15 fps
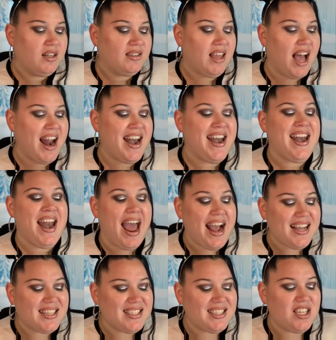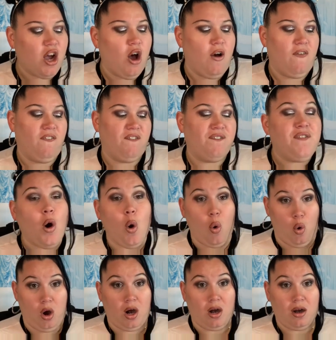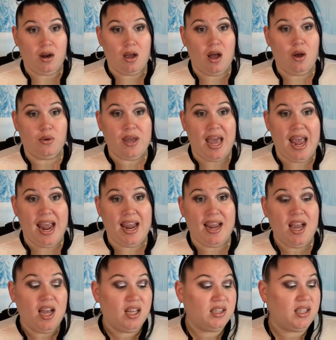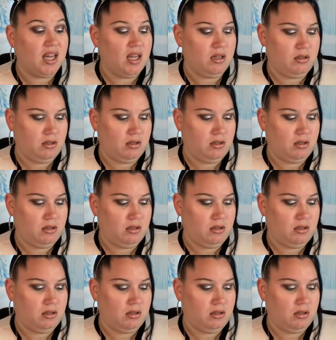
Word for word: The next four, okay? The,